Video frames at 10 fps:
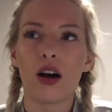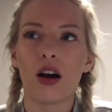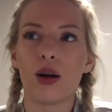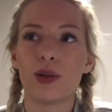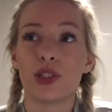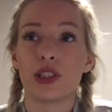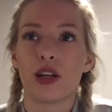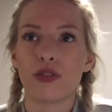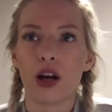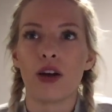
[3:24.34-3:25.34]
I was just
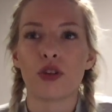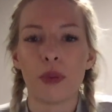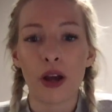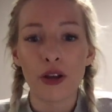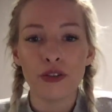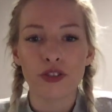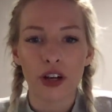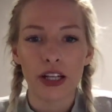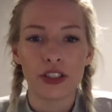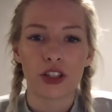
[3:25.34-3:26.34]
like, right, I've got my own
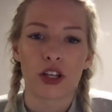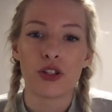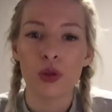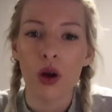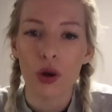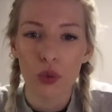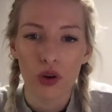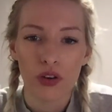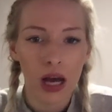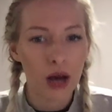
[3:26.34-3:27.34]
fridge, I can do what I
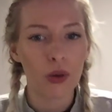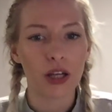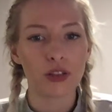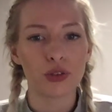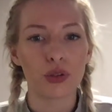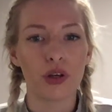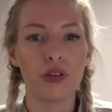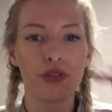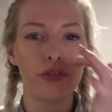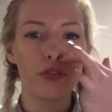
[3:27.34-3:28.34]
want now, I can sort
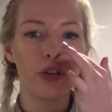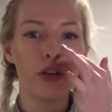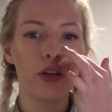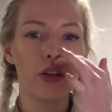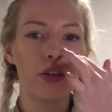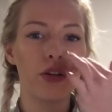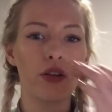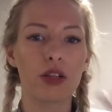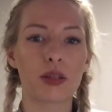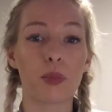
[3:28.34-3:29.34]
of
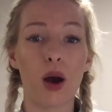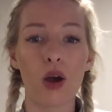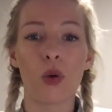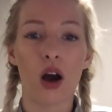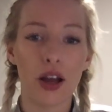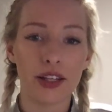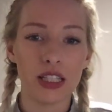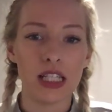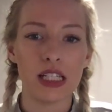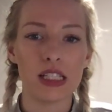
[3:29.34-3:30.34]
buy what I
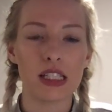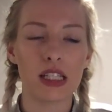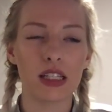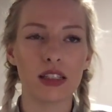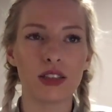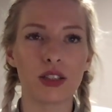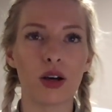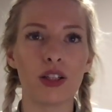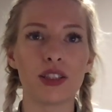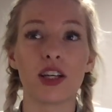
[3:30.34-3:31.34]
need. So
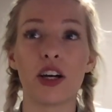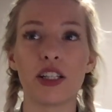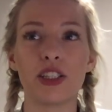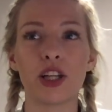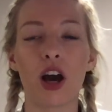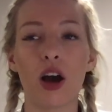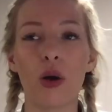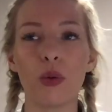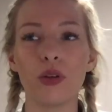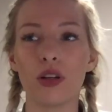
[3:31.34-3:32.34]
I decided like I
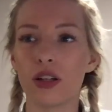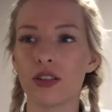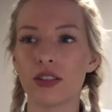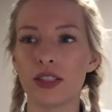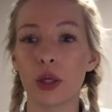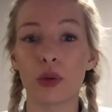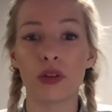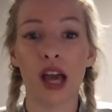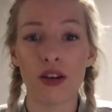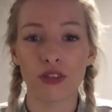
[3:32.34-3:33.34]
will stick with
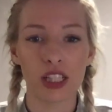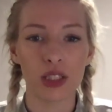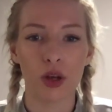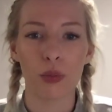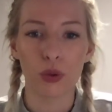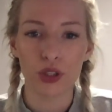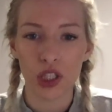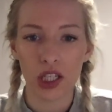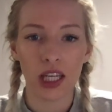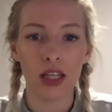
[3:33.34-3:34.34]
the average. So I bought
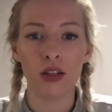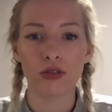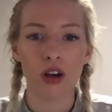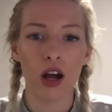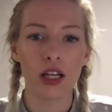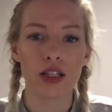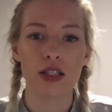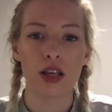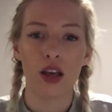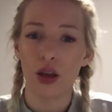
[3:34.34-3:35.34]
chicken,
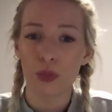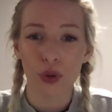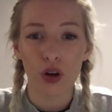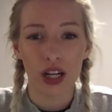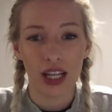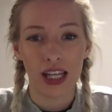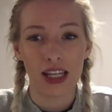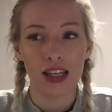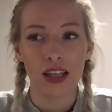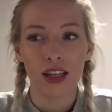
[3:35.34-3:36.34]
rice, broccoli,